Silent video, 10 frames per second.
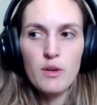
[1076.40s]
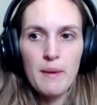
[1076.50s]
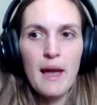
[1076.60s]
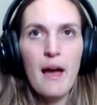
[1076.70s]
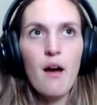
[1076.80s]

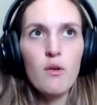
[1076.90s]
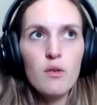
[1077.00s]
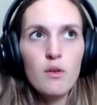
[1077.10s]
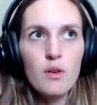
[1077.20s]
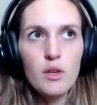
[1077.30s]
dripping out,
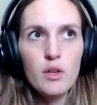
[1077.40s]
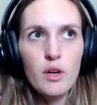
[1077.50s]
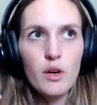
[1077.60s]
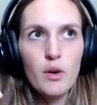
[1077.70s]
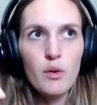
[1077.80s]

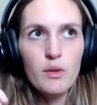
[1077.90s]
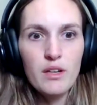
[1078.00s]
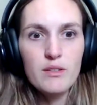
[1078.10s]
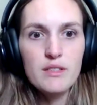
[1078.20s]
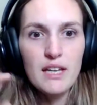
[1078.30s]

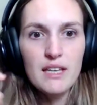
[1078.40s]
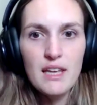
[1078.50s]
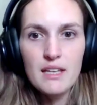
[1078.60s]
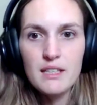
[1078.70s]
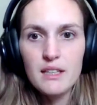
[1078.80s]
little
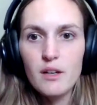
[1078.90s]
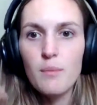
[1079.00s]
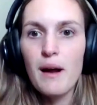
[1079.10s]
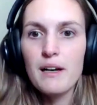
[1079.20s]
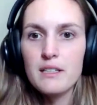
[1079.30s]
techniques and little
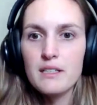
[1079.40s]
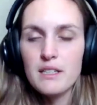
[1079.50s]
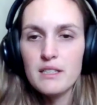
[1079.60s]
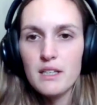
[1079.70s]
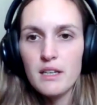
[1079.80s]

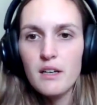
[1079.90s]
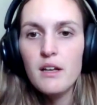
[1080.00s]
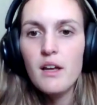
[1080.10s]
practices and